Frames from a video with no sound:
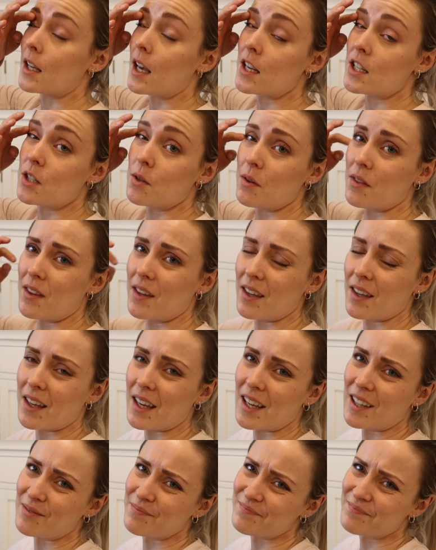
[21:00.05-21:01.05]
case you were
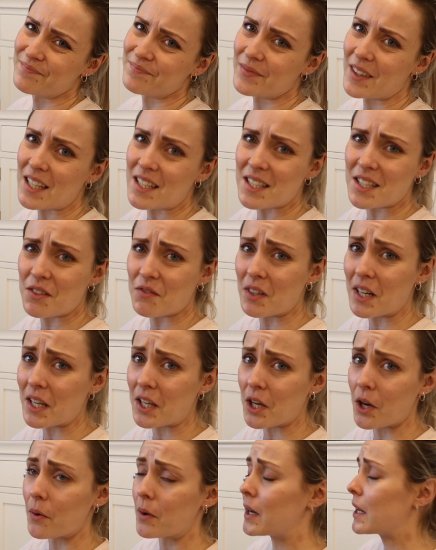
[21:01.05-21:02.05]
thinking, that doesn't really
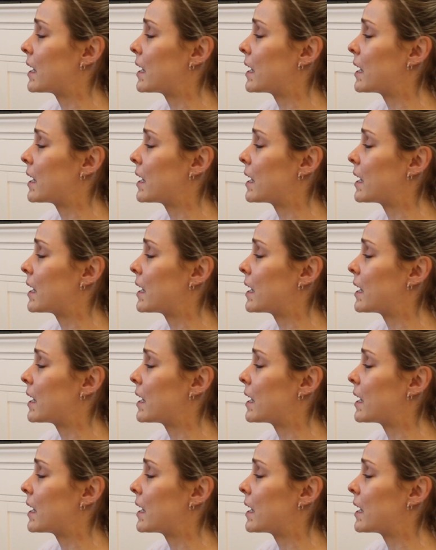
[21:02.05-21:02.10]
go in